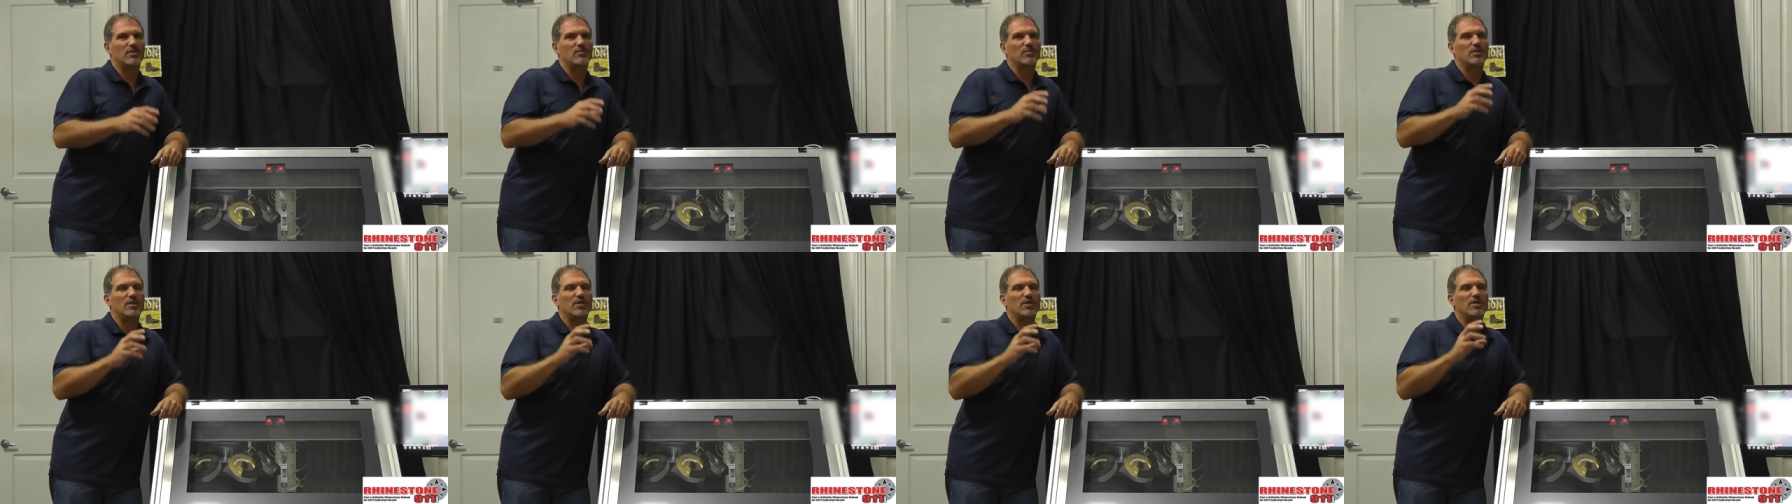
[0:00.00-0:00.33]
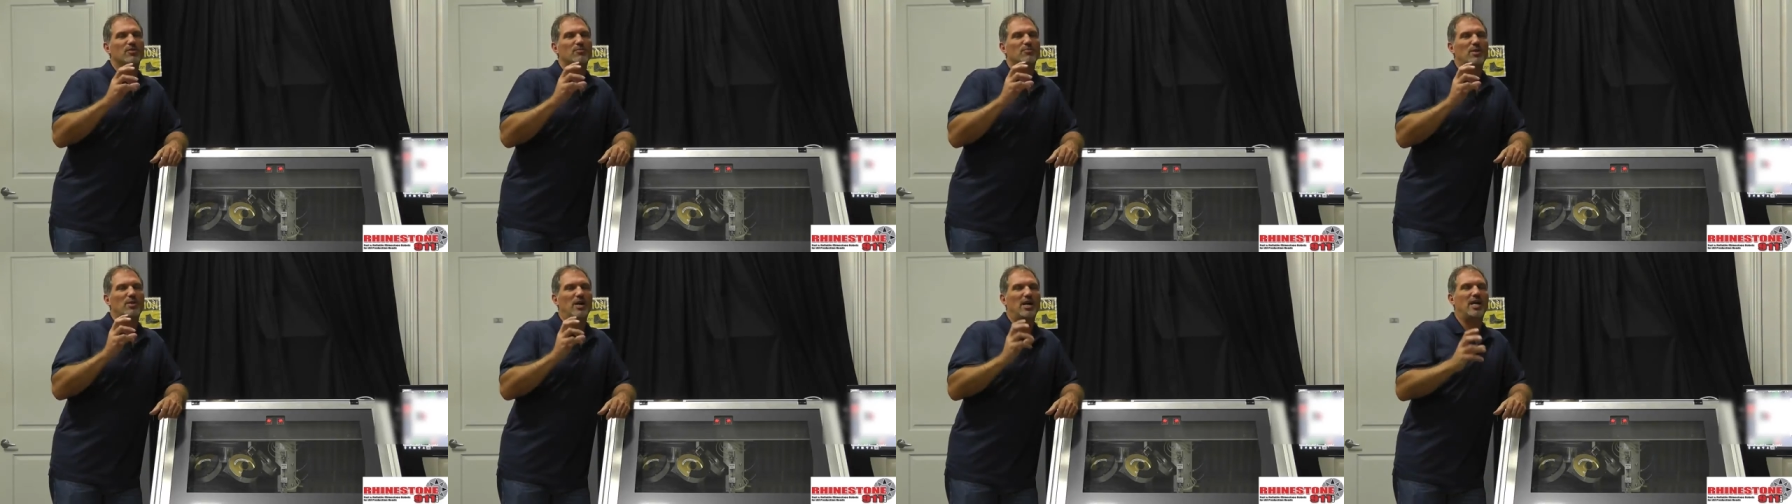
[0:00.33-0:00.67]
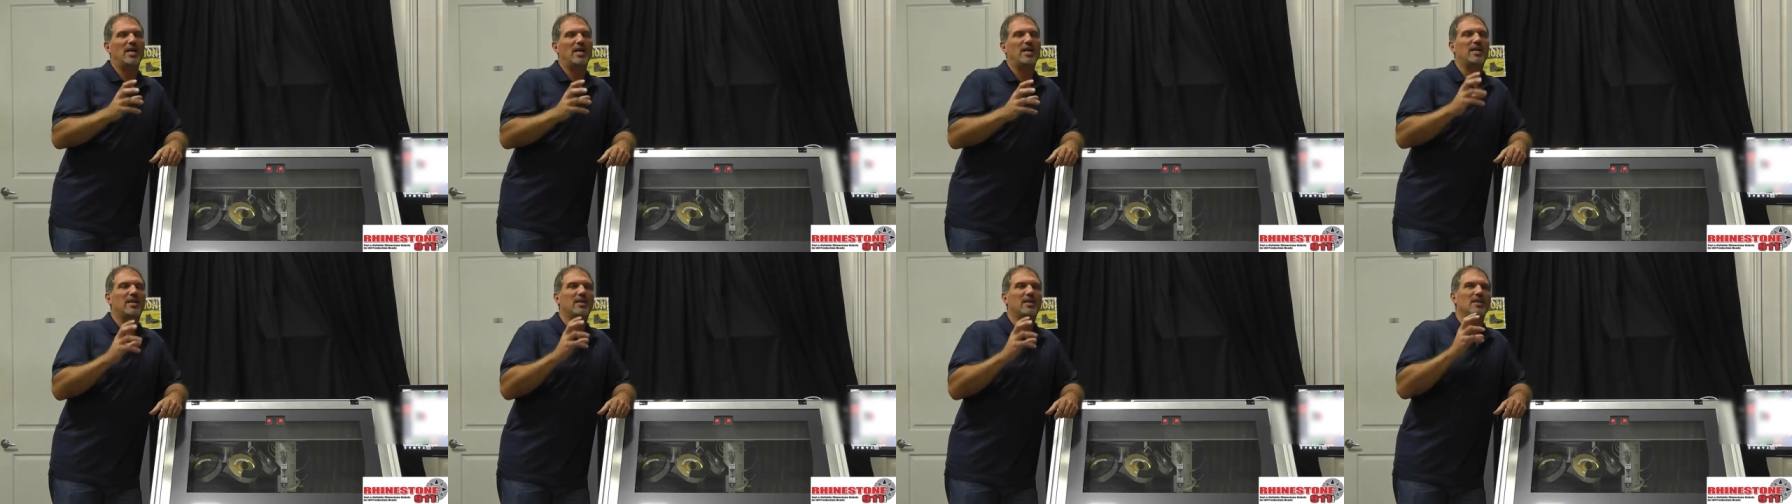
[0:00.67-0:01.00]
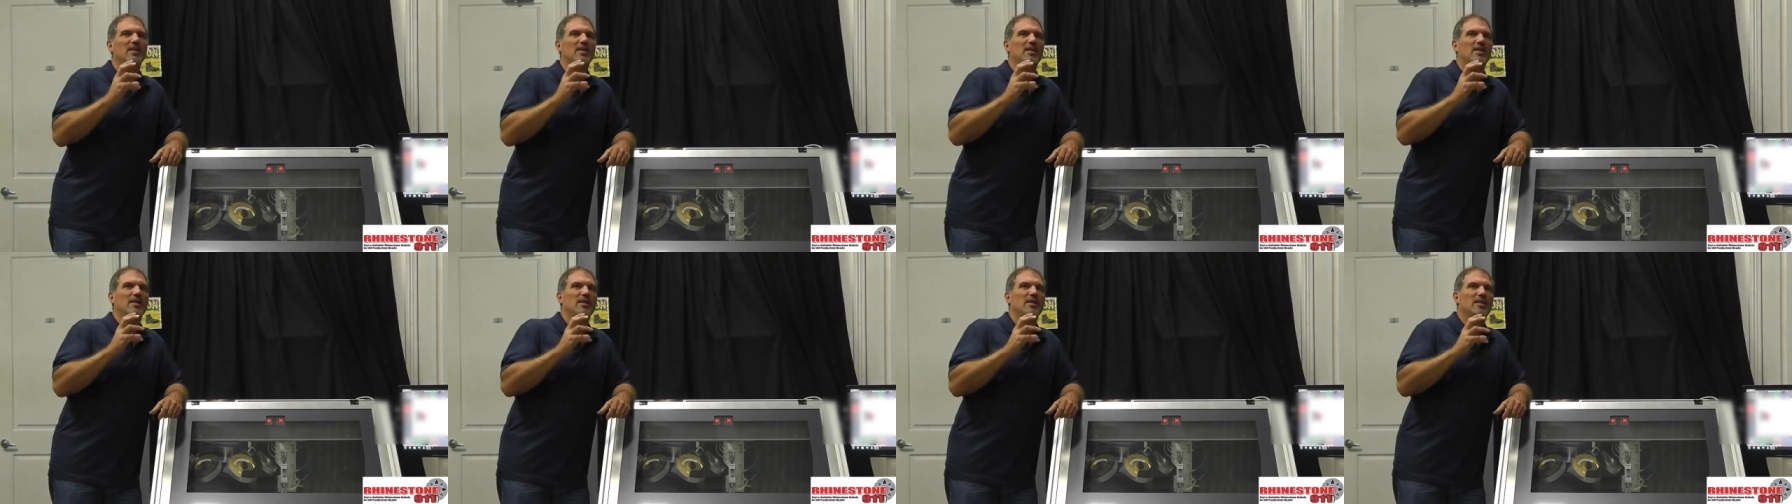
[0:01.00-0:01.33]
when you're buying
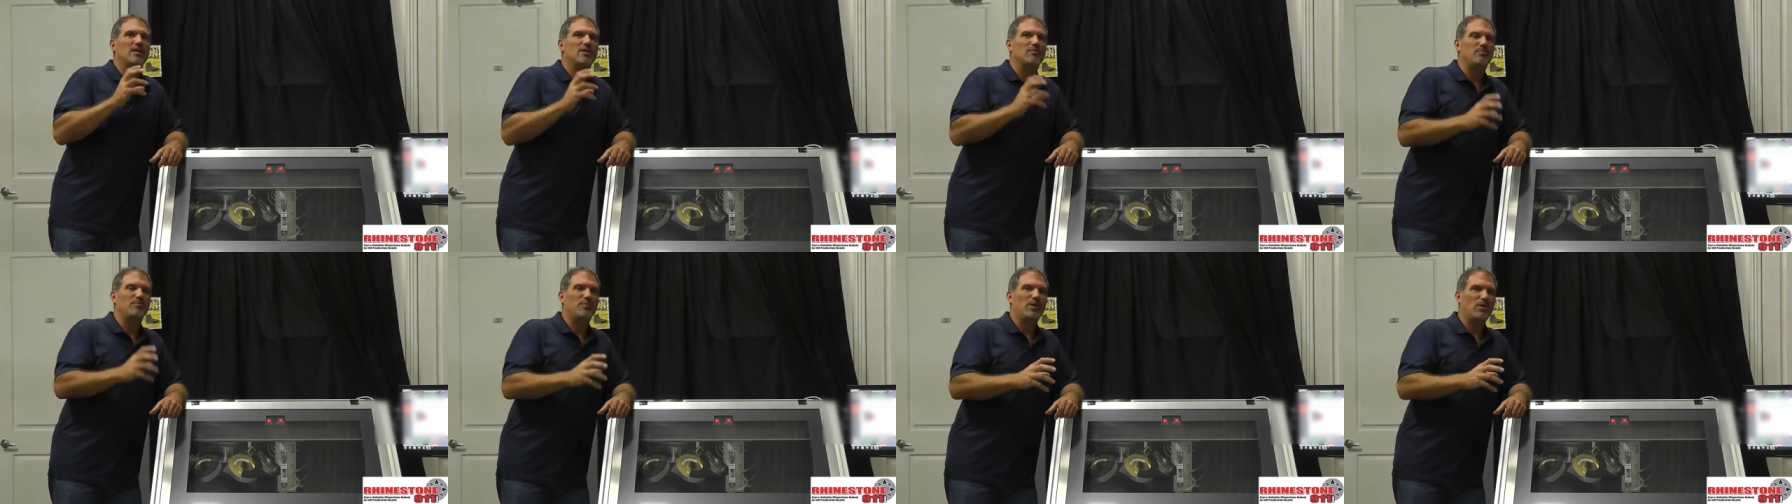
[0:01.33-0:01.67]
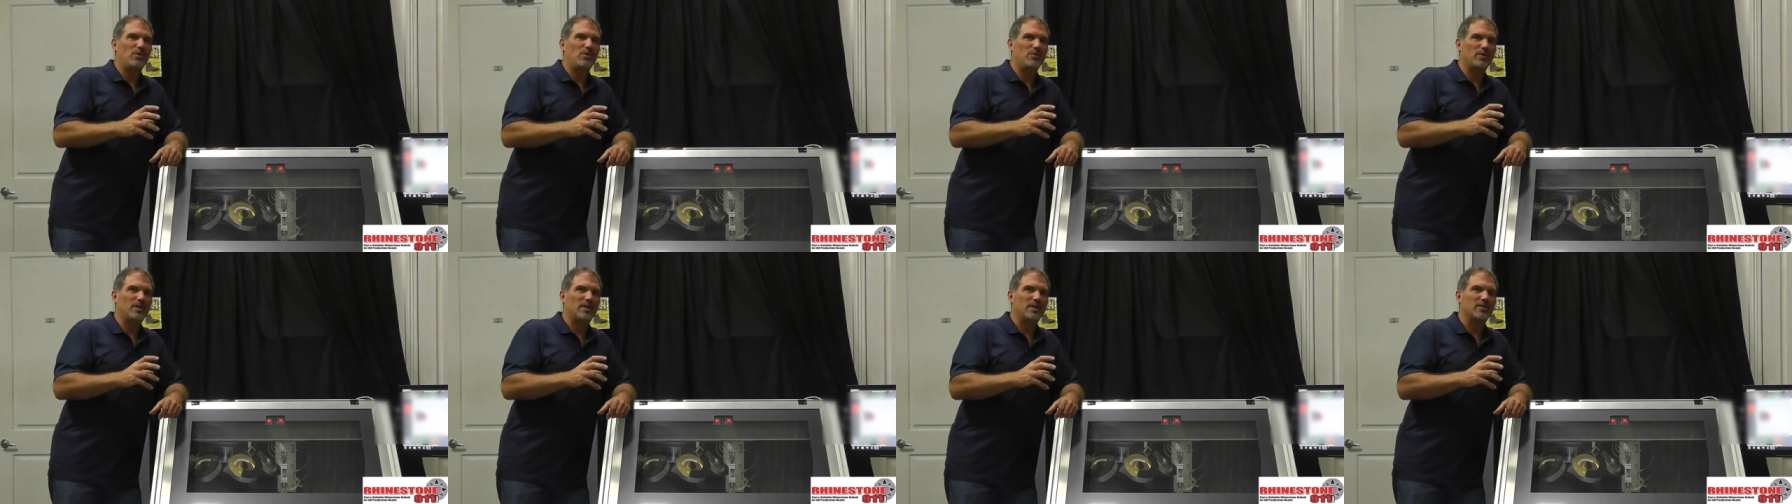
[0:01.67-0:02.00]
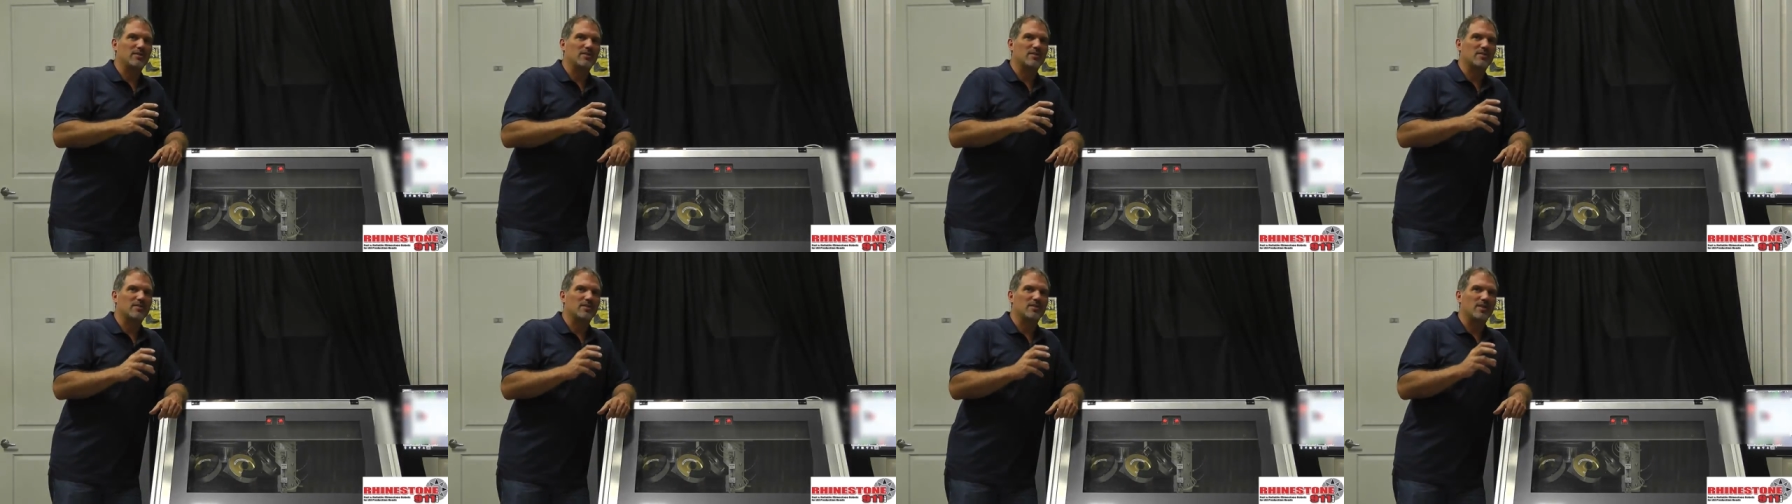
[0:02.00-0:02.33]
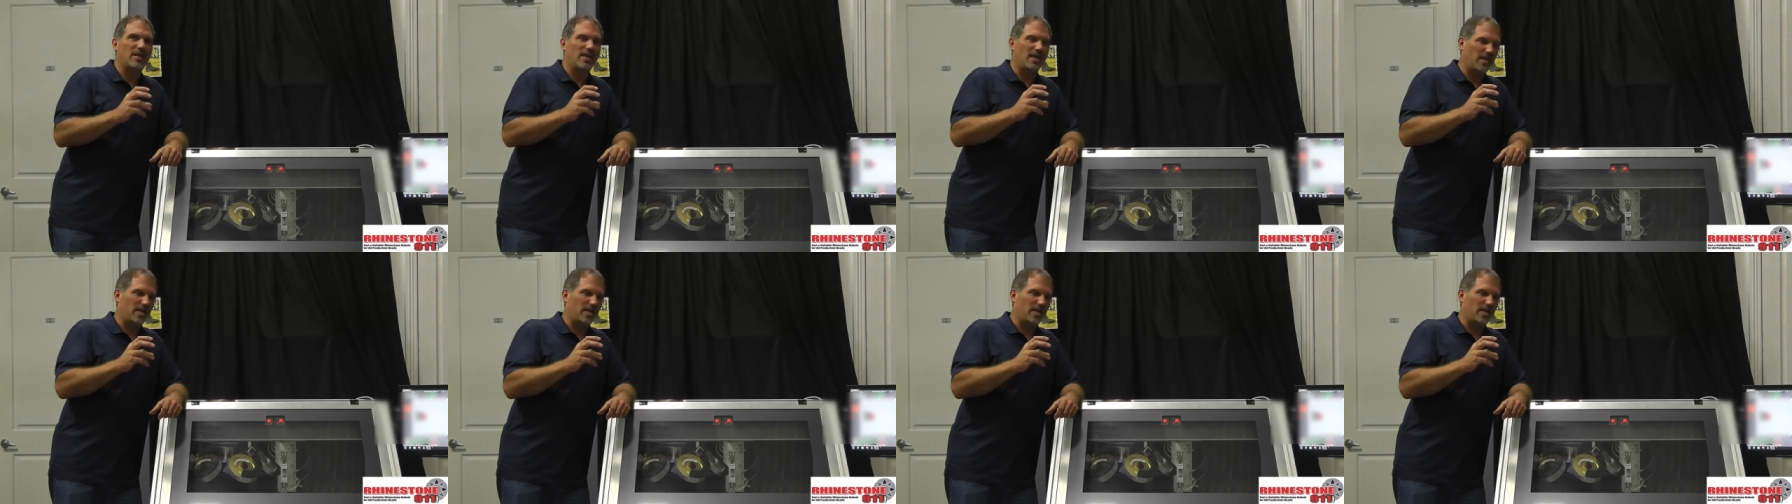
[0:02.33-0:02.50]
components,